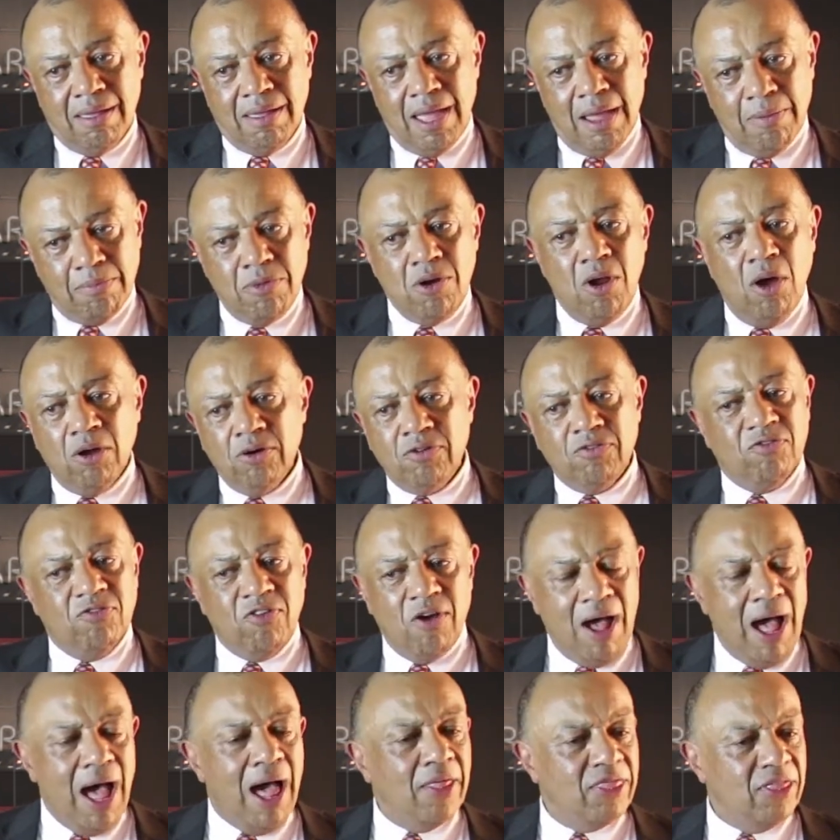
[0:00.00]
am not
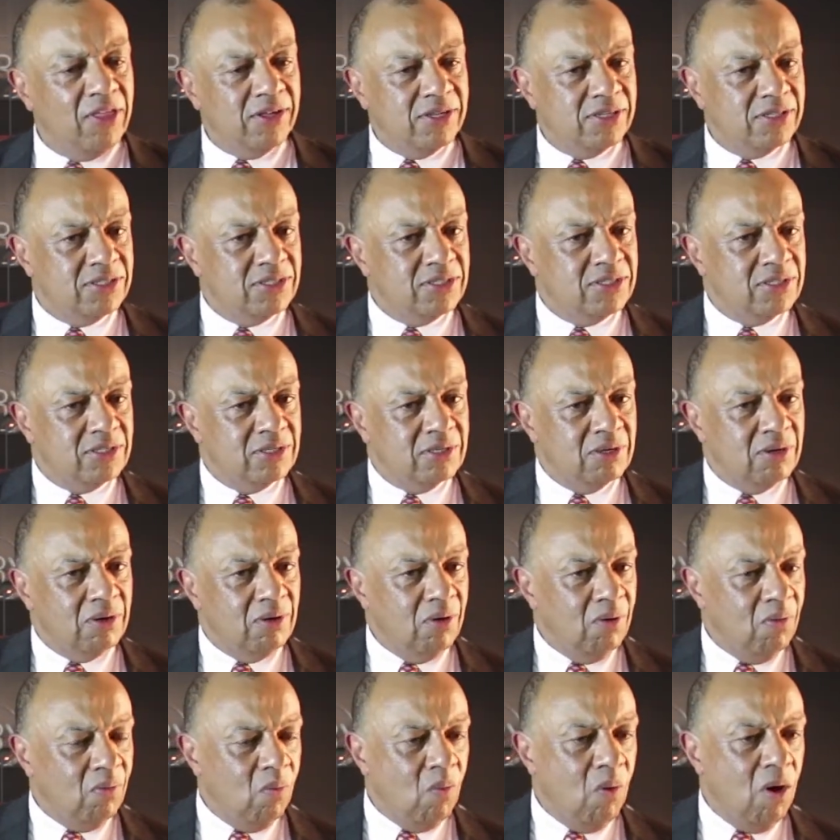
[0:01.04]
for others,
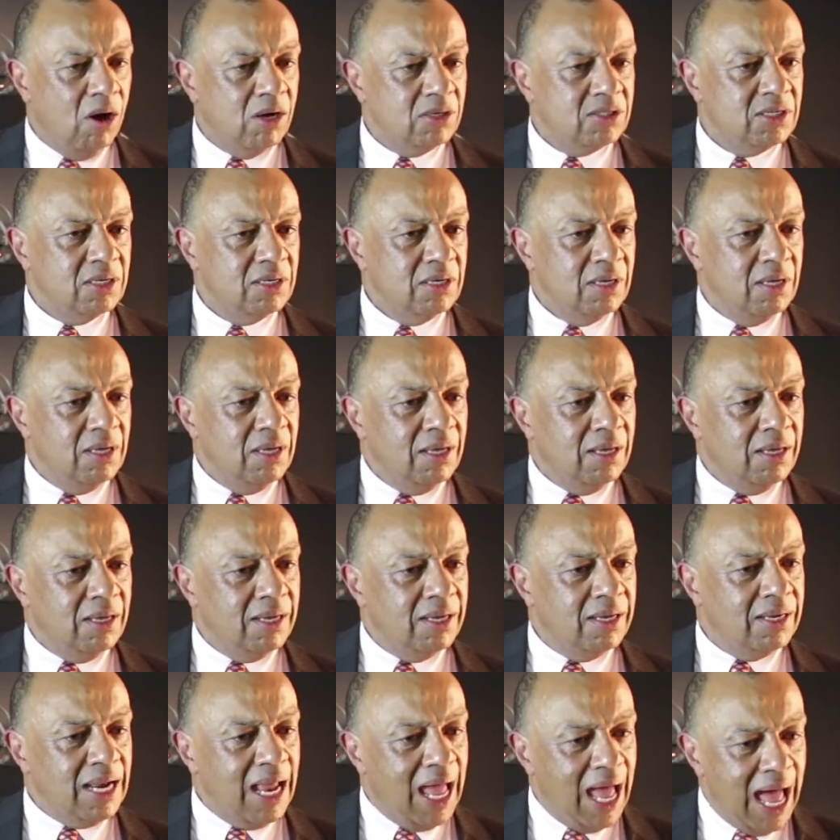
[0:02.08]
what
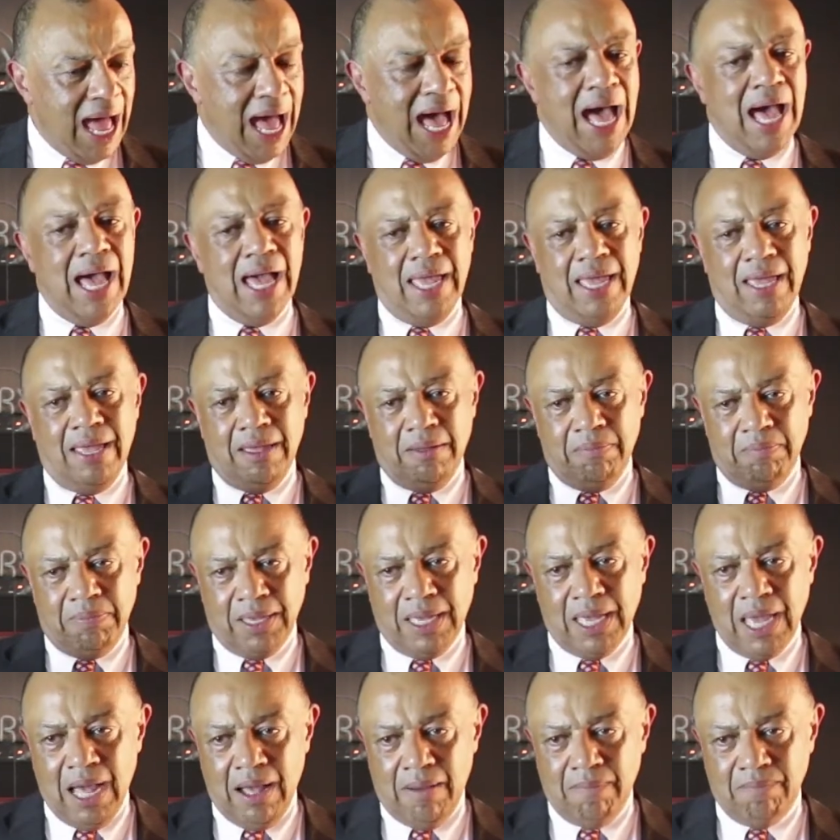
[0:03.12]
can I
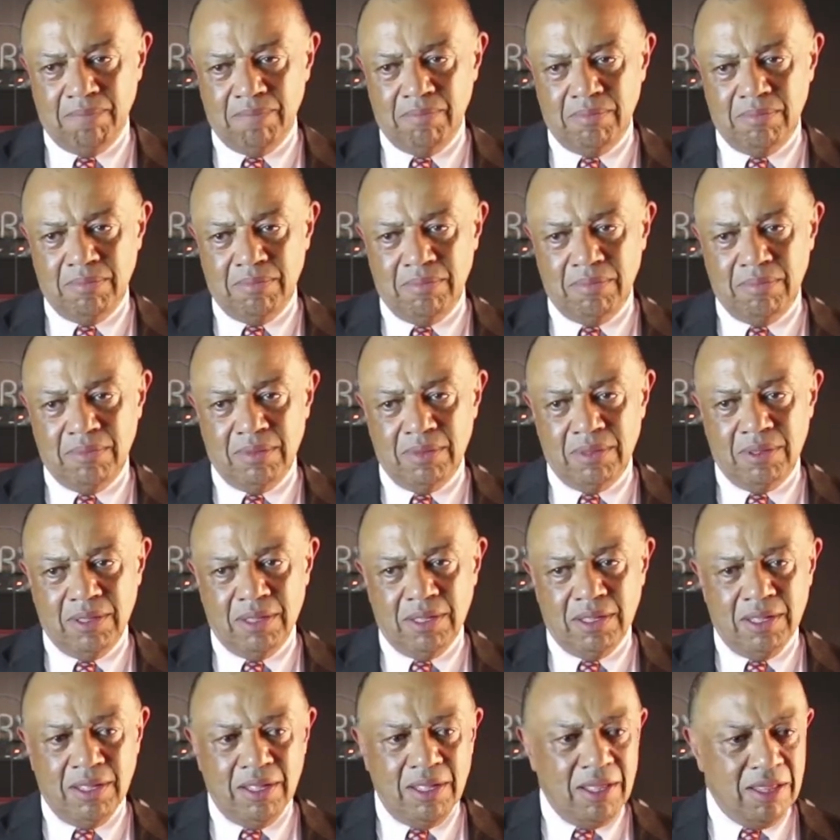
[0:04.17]
become?
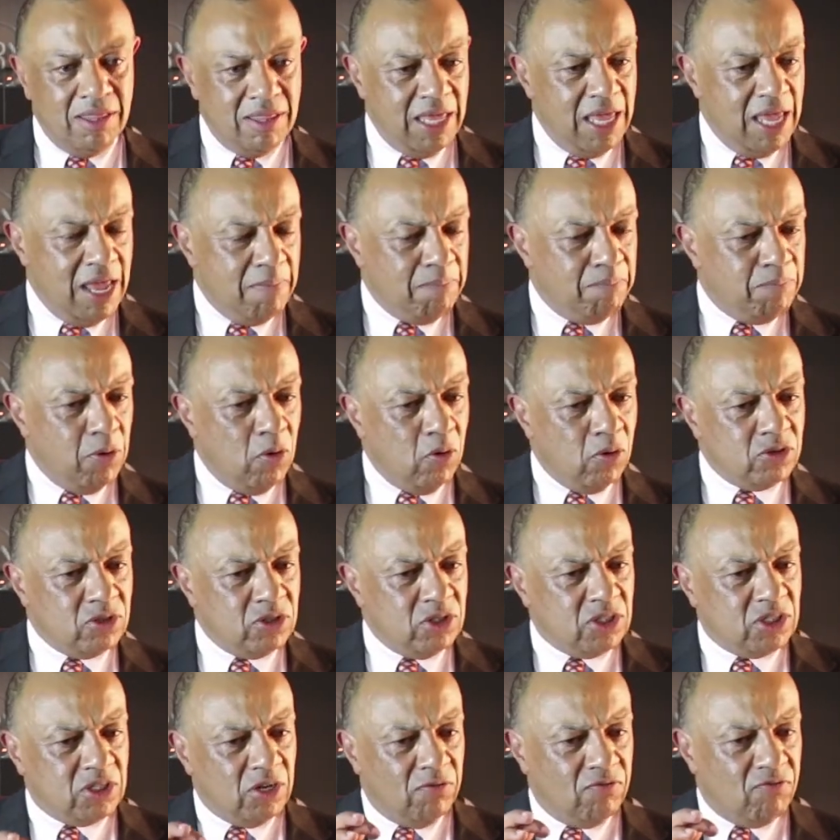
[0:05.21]
The
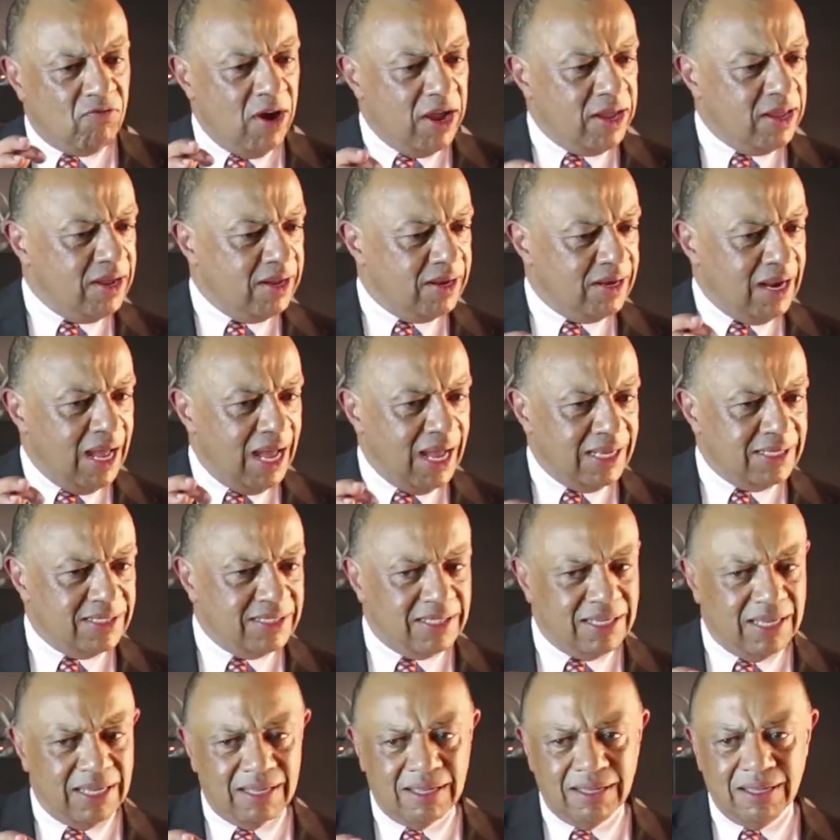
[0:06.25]
importance of
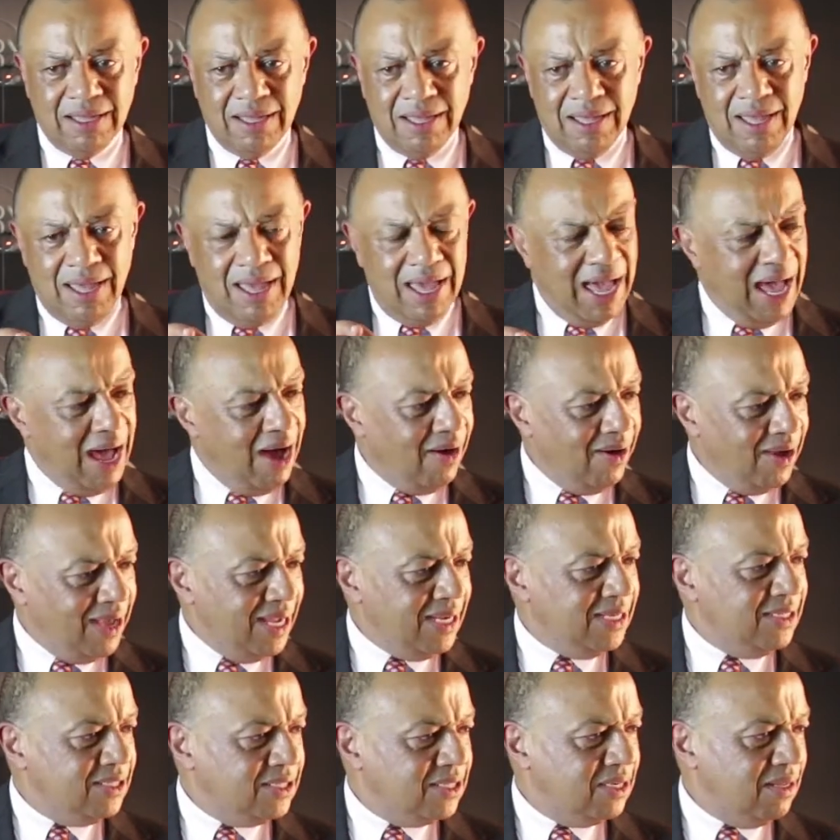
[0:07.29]
recognizing our
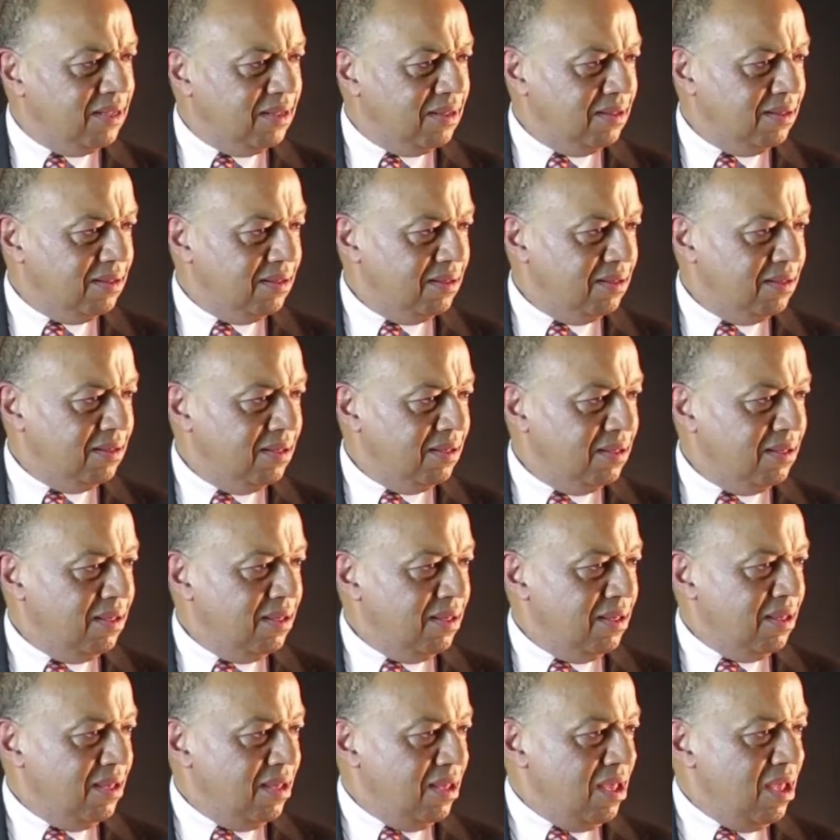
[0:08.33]

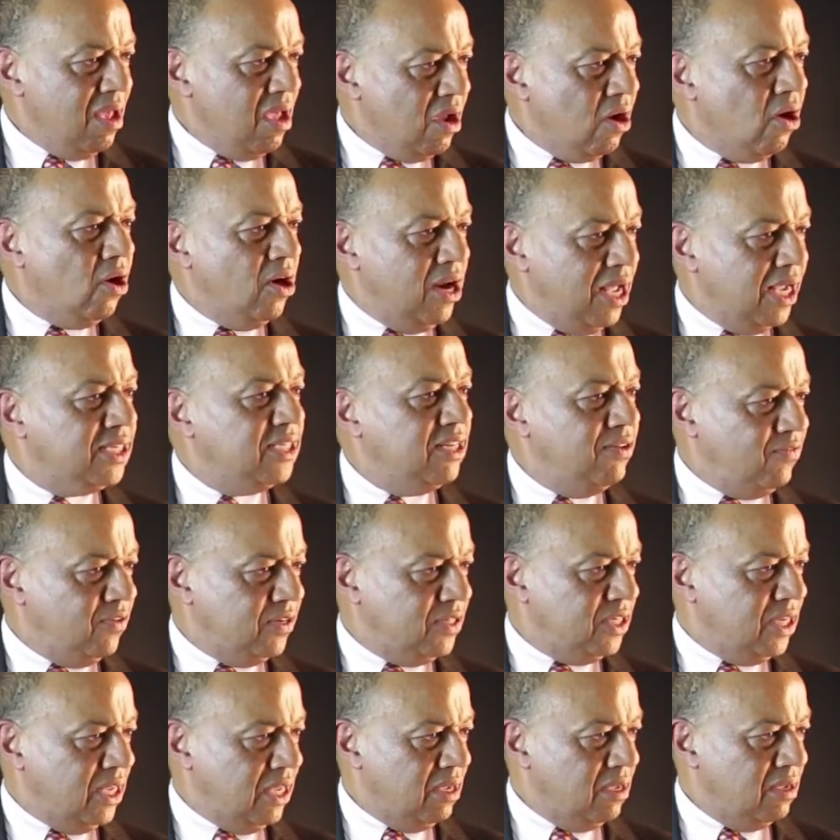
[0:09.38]

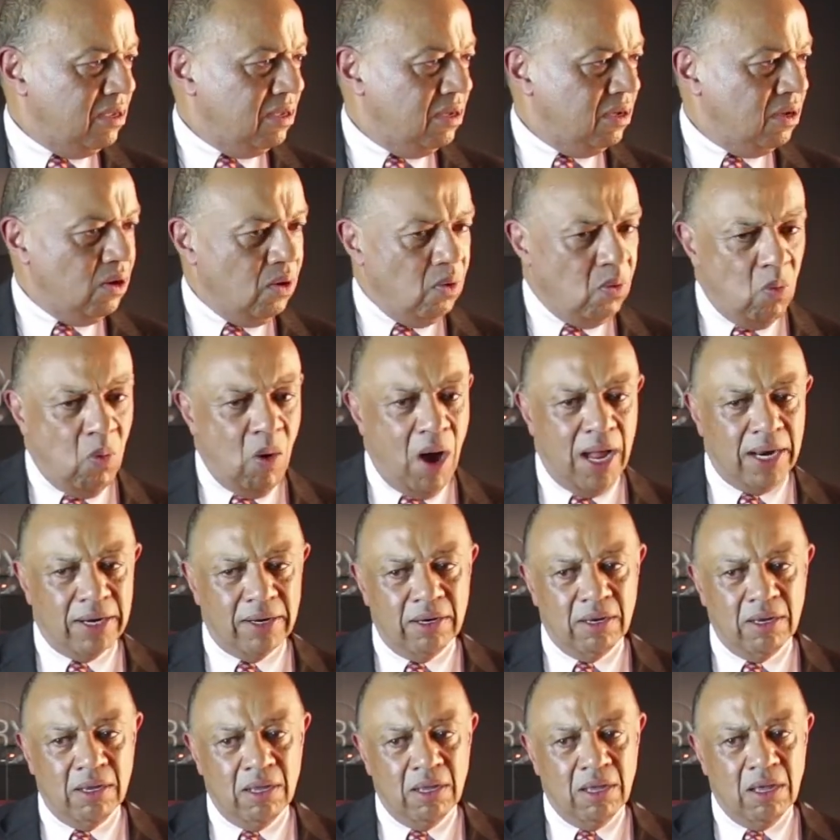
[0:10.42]
interconnectivity,
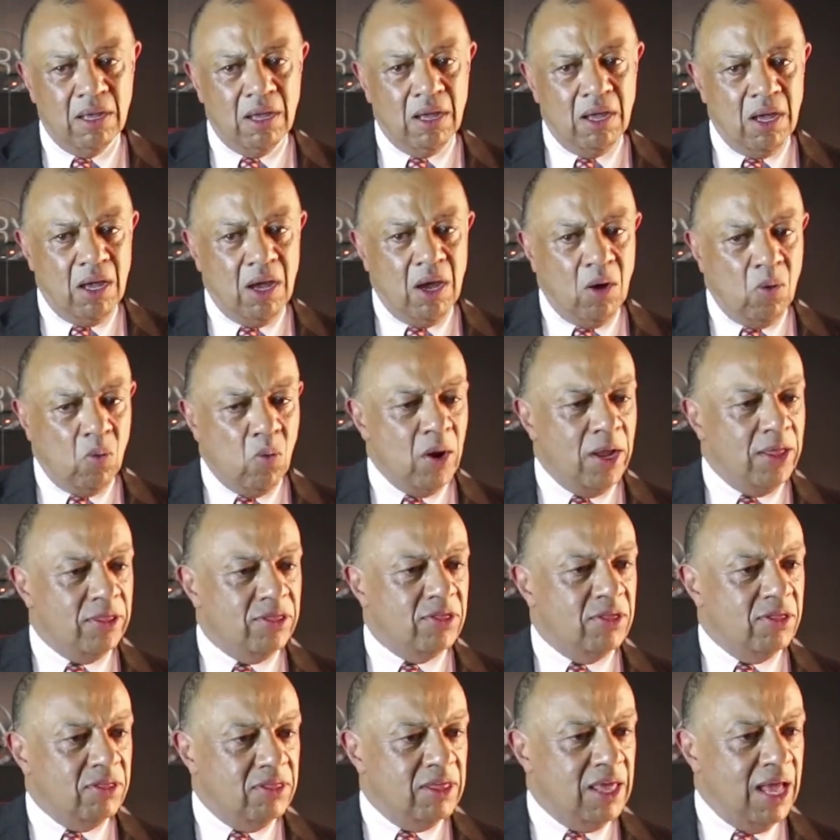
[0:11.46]
one
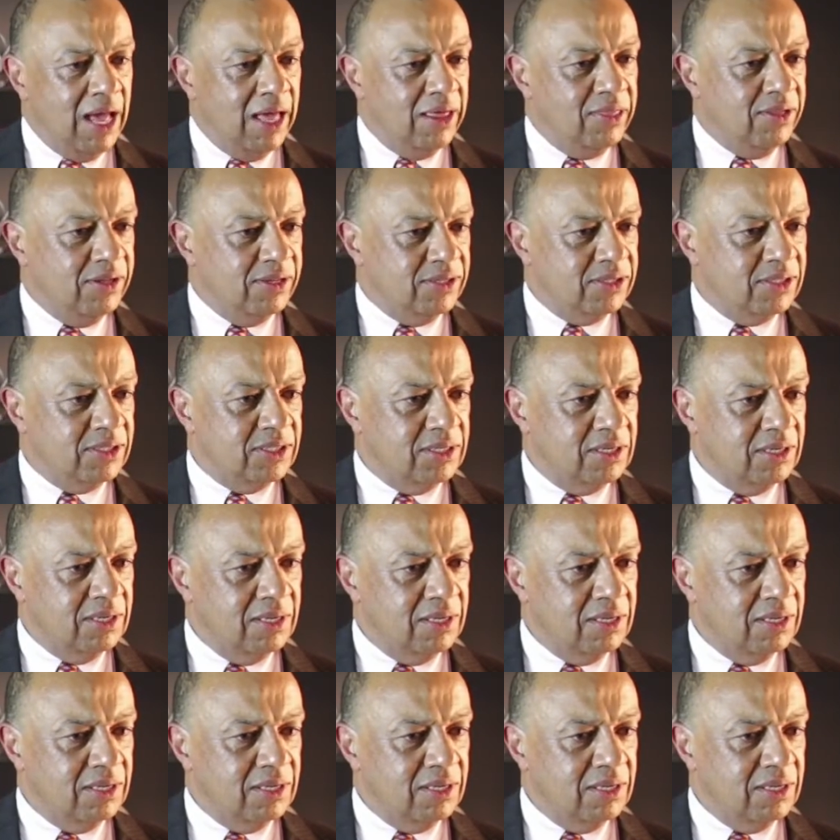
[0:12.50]
with the others.